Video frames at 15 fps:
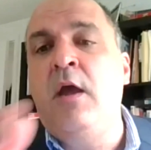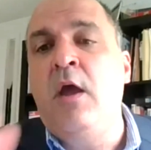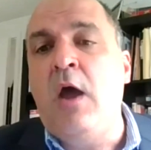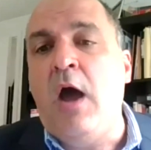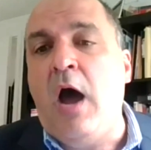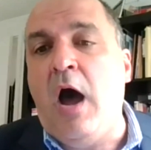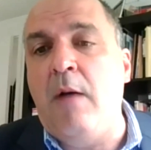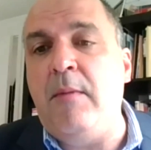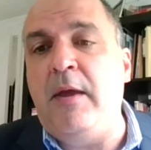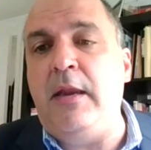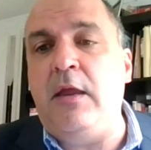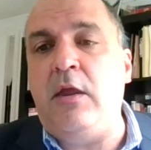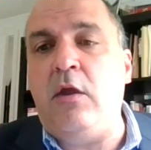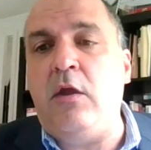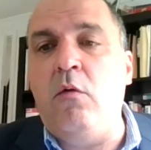clarification.
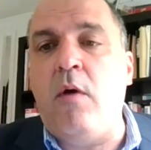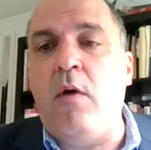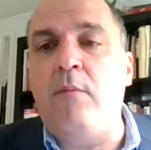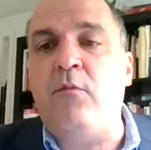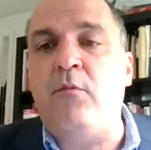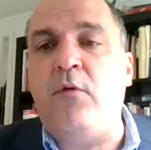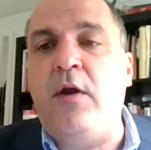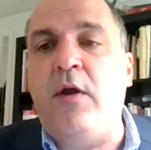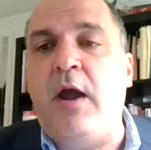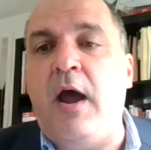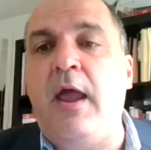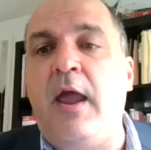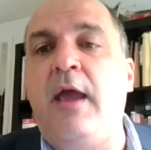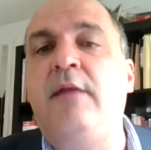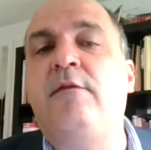This one that is easy.
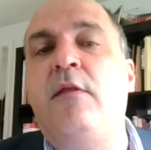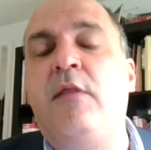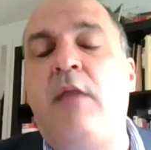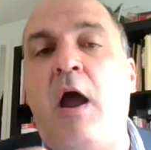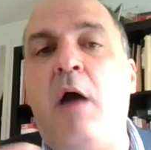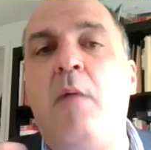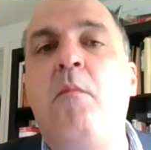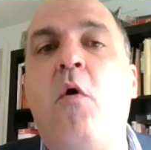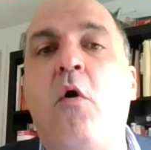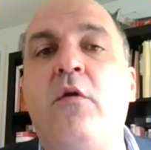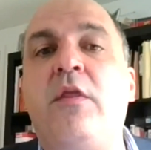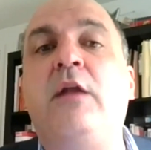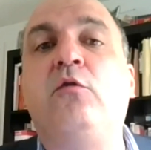How many Cuban brigades?